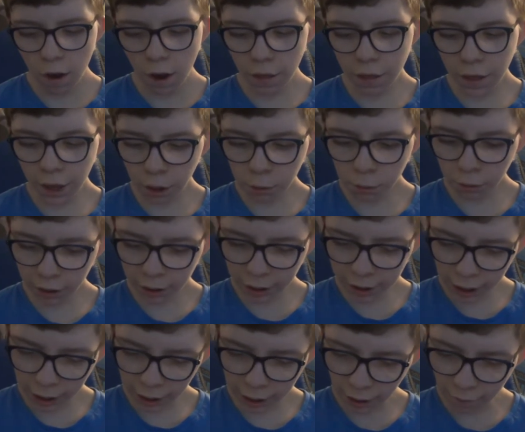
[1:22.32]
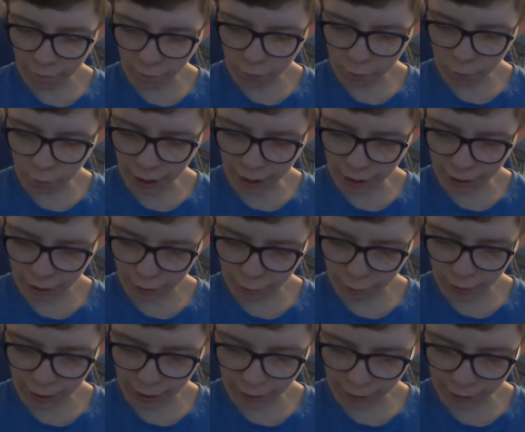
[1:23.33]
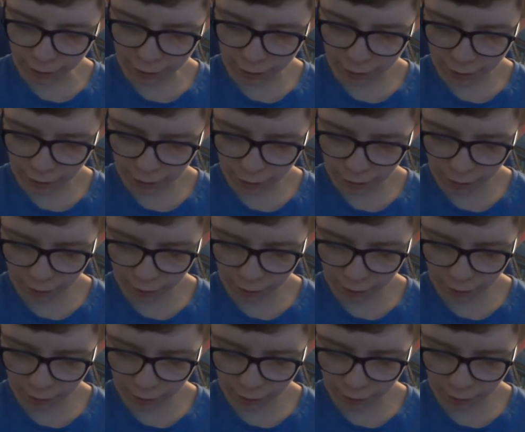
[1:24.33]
and this one I didn't get from Wax and Beans.